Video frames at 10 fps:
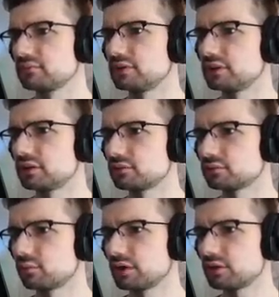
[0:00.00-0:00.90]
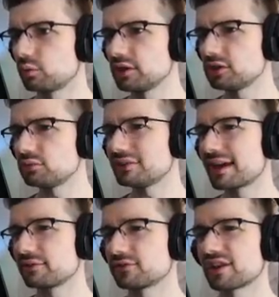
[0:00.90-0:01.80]
You know, what do, what do you
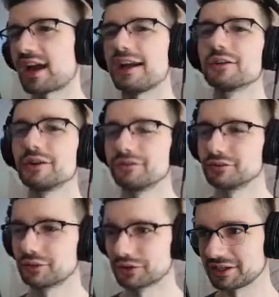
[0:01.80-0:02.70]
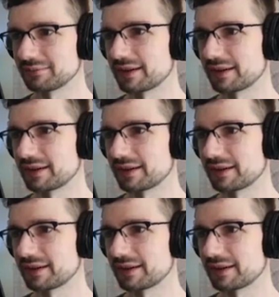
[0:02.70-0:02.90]
never tire of learning